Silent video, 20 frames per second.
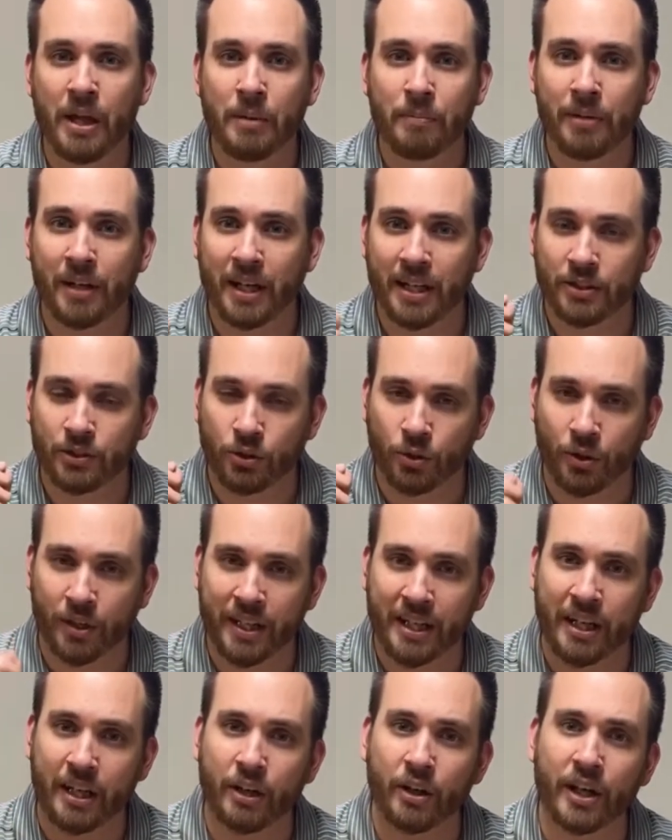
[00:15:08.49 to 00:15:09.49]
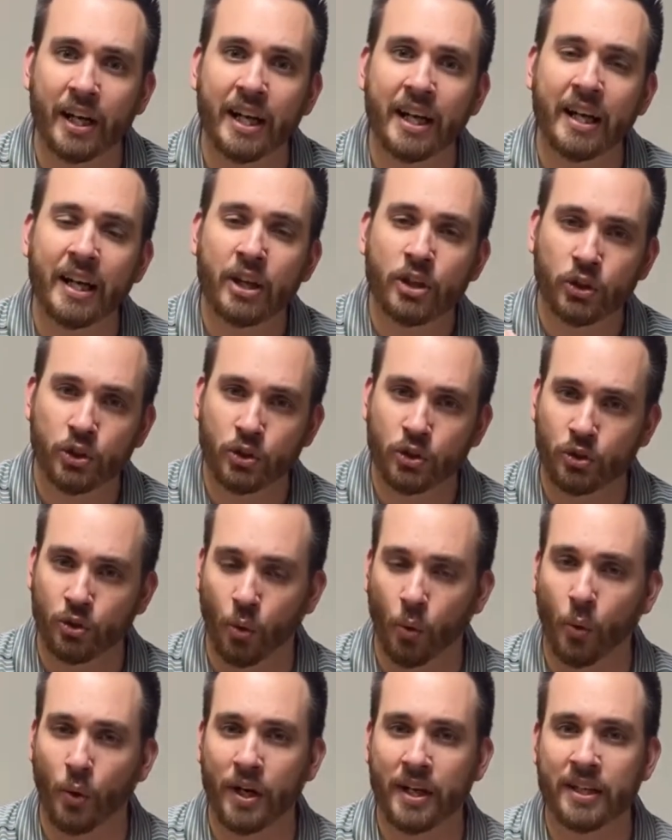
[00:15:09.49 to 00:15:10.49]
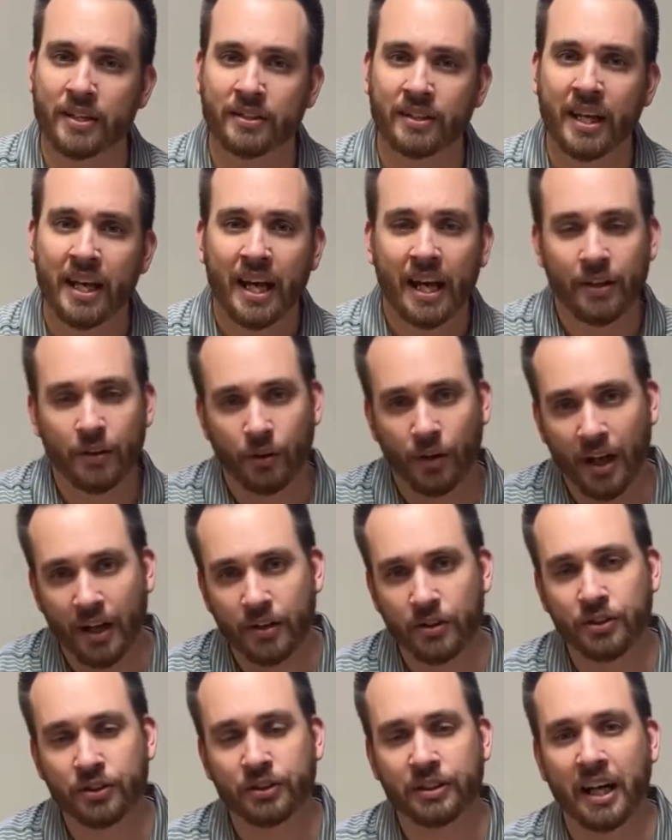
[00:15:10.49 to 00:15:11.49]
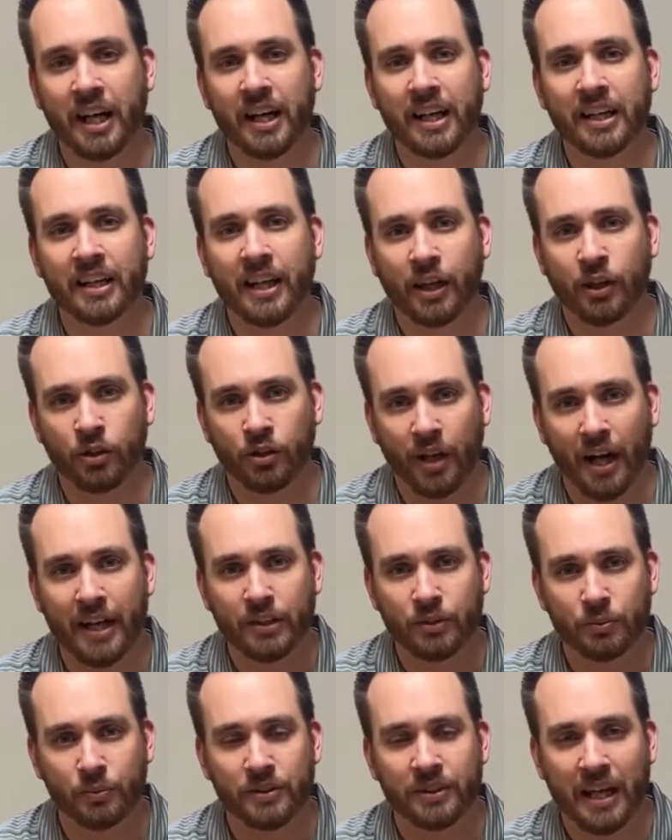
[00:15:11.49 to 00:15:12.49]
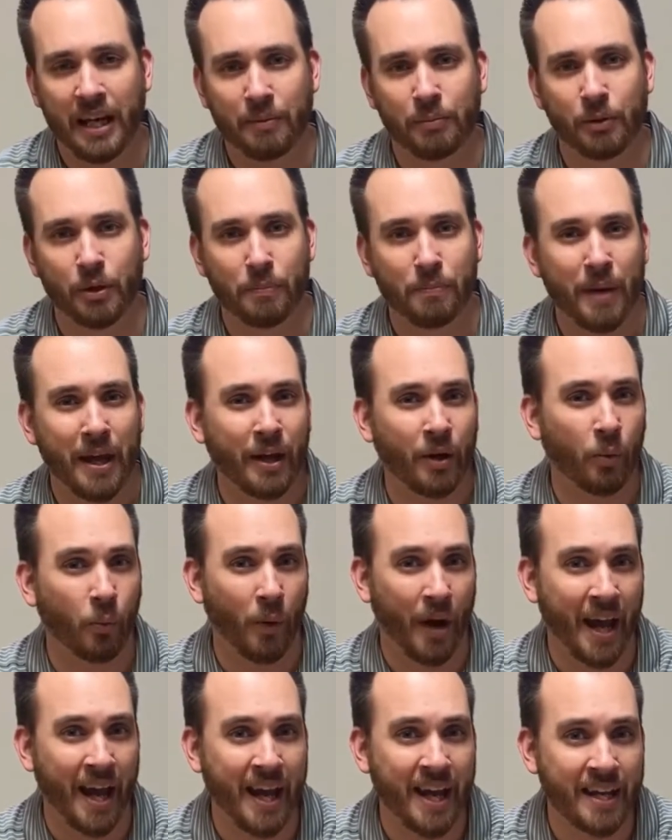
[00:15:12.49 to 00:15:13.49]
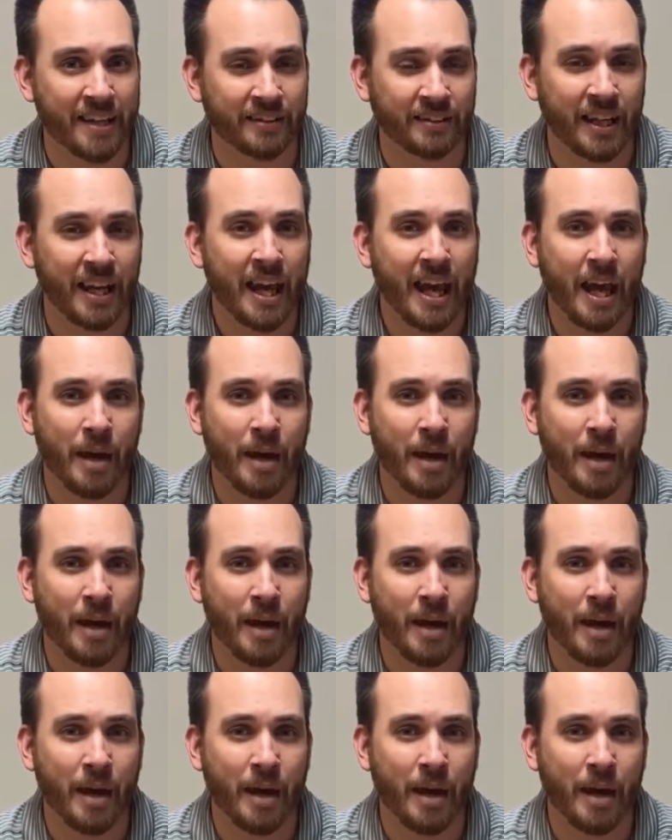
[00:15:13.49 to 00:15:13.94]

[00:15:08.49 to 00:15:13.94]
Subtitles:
because they're hearing stories, and they're understanding that Christ was able to make ways,